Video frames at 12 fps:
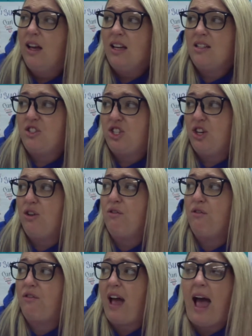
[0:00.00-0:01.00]
"And too
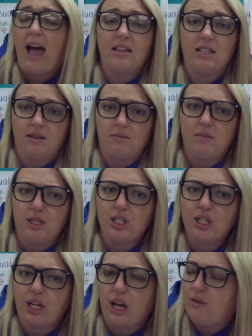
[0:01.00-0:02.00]
fat,"
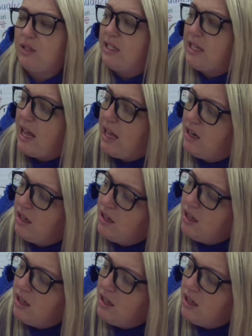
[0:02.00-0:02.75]
Mr. Goat said.